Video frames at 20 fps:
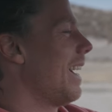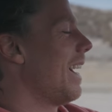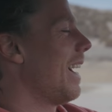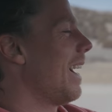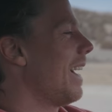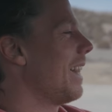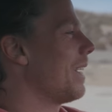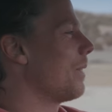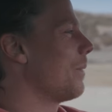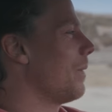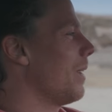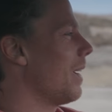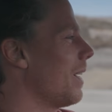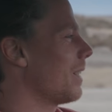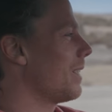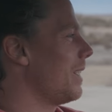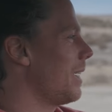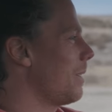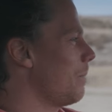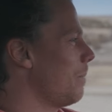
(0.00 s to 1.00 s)
I think we
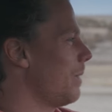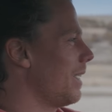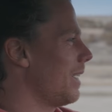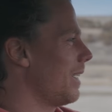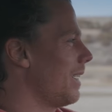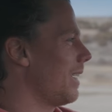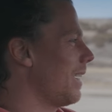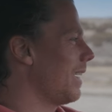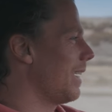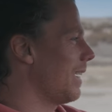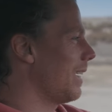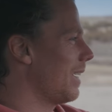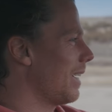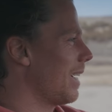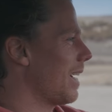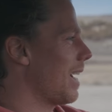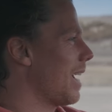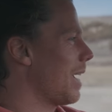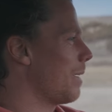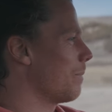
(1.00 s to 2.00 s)
all did, but
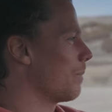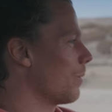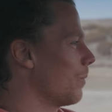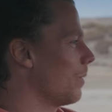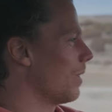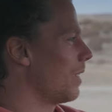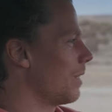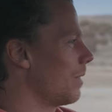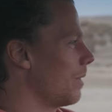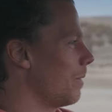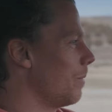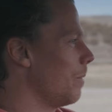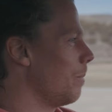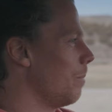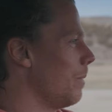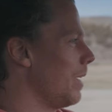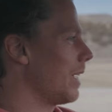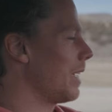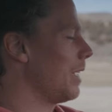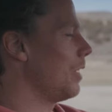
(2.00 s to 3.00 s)
uh, I'm the
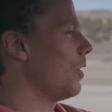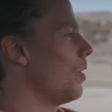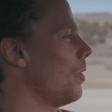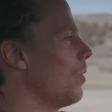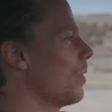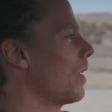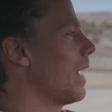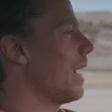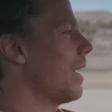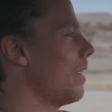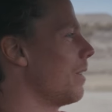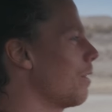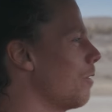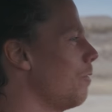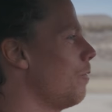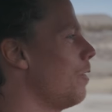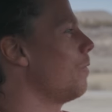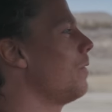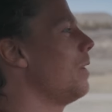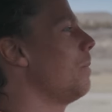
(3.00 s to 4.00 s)
one making you carry the
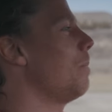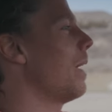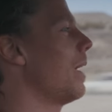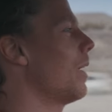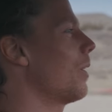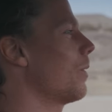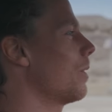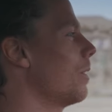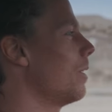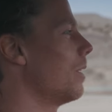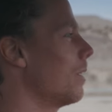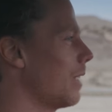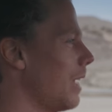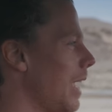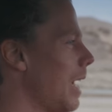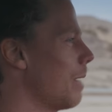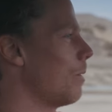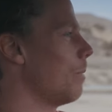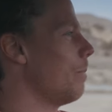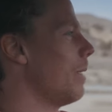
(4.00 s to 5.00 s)
50 pound
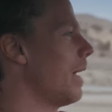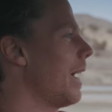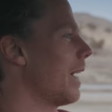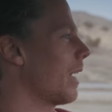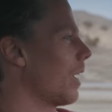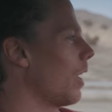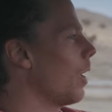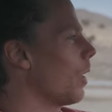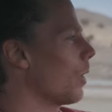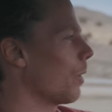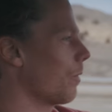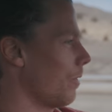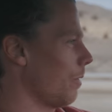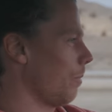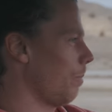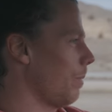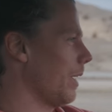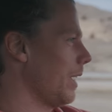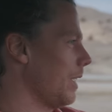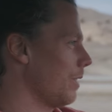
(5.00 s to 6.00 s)
camera bag all over
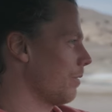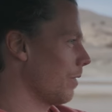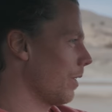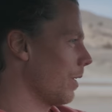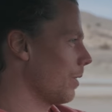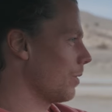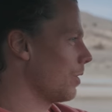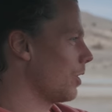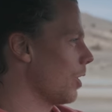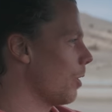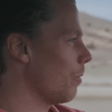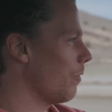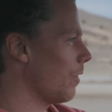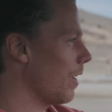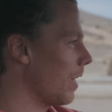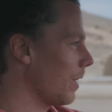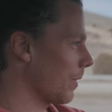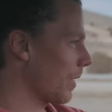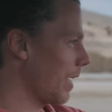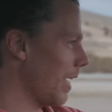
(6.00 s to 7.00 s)
the place for those dope
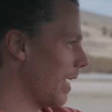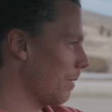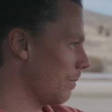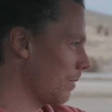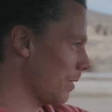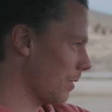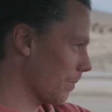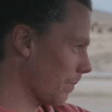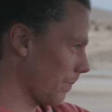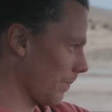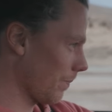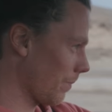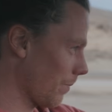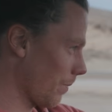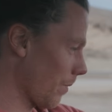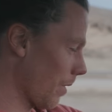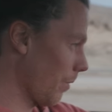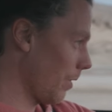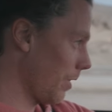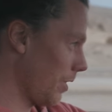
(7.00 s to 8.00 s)
follow cams,
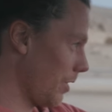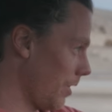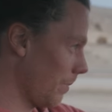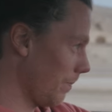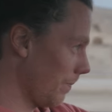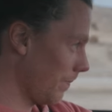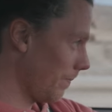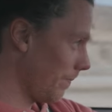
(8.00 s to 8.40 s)
which